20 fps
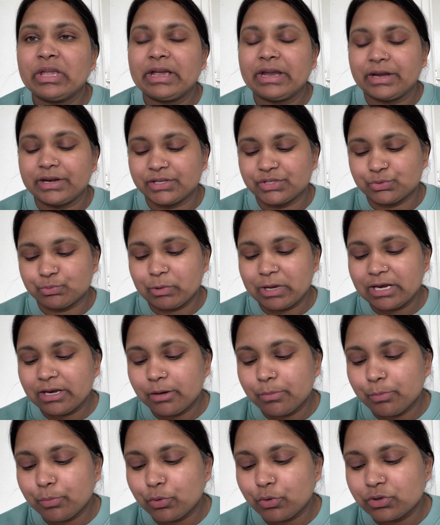It is very
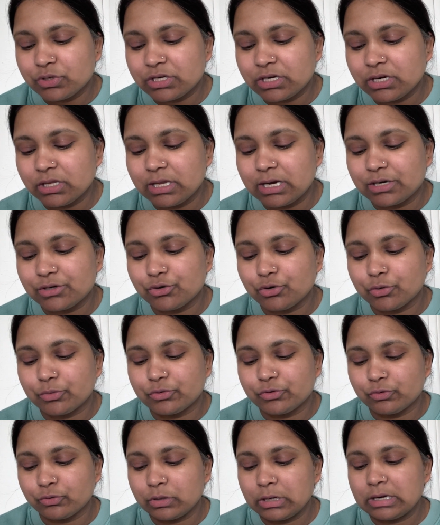important that your
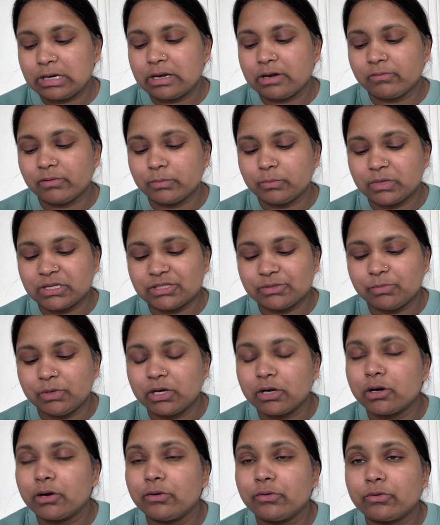sugar level must be
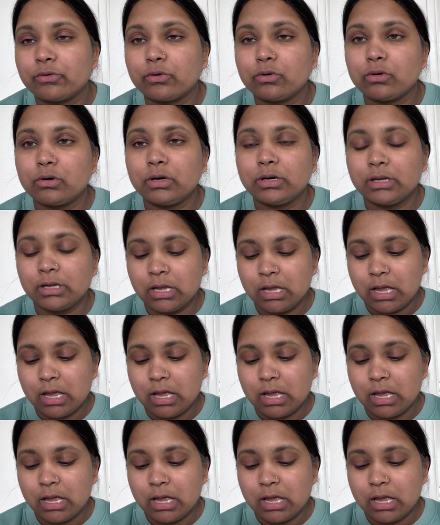controlled,